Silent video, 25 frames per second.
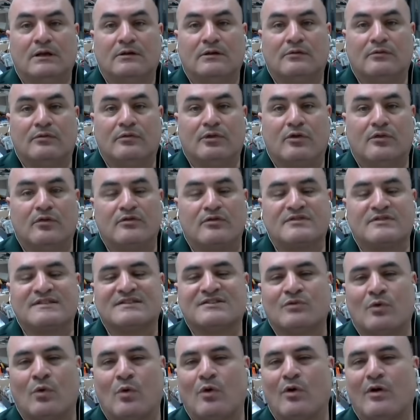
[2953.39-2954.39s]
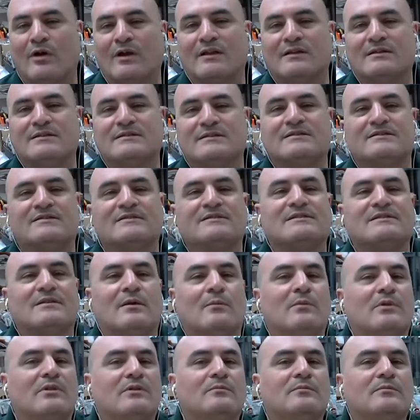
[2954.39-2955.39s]
there are stories of some
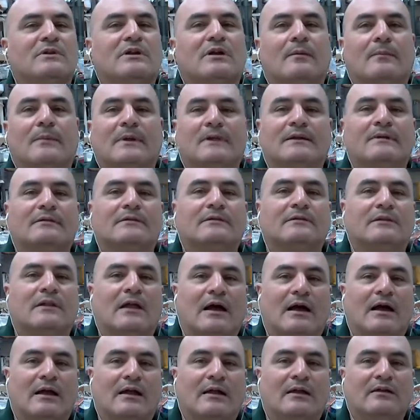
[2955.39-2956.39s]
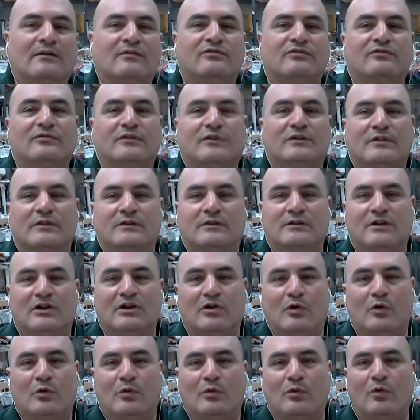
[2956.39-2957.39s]
of them coming to life and
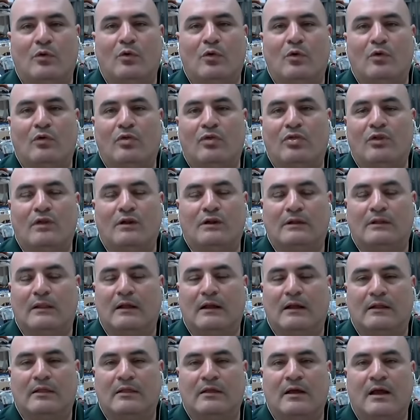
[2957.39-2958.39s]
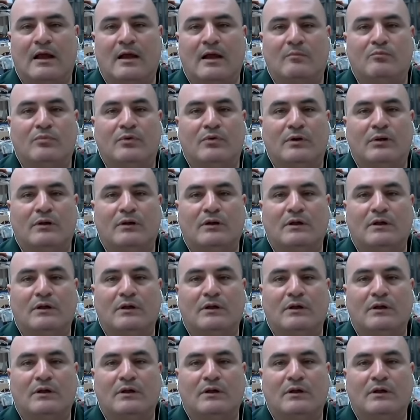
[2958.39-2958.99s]
the whole thing like that. But